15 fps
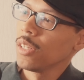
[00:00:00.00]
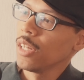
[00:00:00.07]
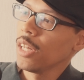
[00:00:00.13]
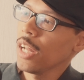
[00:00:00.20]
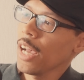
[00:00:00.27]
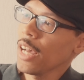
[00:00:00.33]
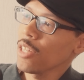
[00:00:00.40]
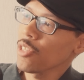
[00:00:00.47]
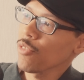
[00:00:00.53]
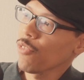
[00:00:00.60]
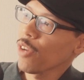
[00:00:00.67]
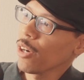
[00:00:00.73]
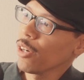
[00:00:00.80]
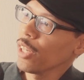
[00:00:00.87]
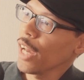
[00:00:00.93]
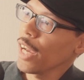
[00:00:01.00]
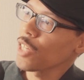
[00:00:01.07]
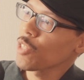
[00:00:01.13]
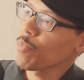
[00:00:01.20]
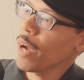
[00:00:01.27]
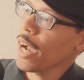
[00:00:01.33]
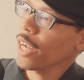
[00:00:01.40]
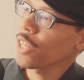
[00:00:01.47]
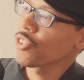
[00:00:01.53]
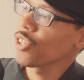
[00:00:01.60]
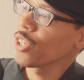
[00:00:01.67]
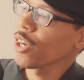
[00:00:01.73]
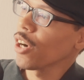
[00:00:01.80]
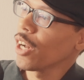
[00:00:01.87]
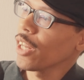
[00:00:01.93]
It has a very nice
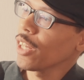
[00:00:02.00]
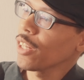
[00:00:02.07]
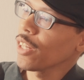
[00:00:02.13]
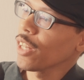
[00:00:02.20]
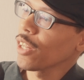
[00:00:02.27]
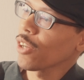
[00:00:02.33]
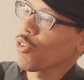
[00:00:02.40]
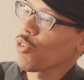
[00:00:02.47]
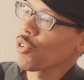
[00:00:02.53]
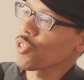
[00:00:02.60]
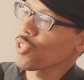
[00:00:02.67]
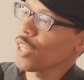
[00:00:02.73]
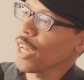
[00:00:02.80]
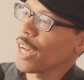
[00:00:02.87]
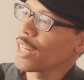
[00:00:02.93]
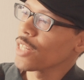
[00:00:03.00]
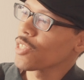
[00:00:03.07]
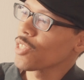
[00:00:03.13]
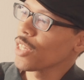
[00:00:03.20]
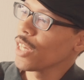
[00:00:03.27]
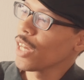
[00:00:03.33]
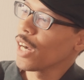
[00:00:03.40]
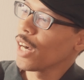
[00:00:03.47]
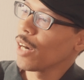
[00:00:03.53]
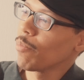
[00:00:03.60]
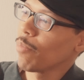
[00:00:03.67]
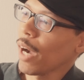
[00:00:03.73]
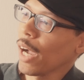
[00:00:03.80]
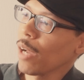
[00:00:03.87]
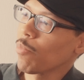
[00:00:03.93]
packaging on it, and of course it has the
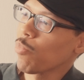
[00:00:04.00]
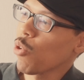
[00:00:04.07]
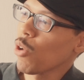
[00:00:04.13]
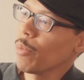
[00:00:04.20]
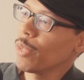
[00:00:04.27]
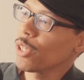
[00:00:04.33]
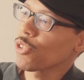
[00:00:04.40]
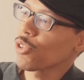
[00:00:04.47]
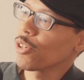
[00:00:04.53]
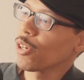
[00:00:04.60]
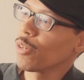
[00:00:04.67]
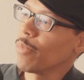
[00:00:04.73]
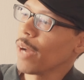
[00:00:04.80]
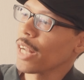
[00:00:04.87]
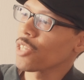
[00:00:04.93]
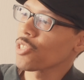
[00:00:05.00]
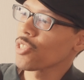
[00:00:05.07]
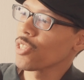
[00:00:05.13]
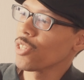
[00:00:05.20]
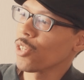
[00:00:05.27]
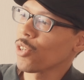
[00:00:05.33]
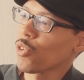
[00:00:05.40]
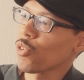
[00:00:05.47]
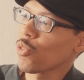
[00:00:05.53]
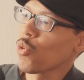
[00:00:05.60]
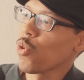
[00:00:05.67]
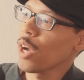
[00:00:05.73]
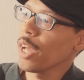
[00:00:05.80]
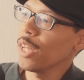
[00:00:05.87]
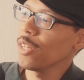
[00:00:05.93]
by appointment to Her Majesty the
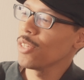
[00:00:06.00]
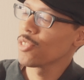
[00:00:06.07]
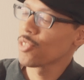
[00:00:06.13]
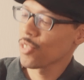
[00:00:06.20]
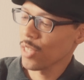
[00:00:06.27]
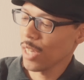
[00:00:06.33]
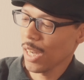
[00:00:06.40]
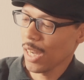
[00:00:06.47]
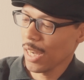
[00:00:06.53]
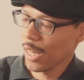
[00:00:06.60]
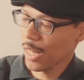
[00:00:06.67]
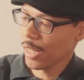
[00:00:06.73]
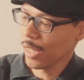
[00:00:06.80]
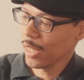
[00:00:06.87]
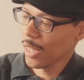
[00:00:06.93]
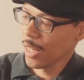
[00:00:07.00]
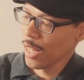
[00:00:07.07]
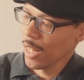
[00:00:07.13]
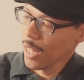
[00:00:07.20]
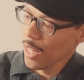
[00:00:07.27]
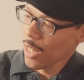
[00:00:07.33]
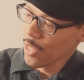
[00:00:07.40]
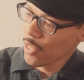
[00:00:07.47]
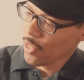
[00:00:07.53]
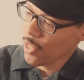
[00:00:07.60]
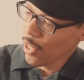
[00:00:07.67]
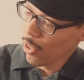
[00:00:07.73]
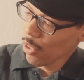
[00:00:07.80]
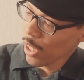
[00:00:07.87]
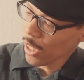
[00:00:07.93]
Queen's
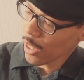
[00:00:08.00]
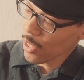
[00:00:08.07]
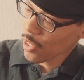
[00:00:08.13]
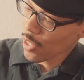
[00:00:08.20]
seal at the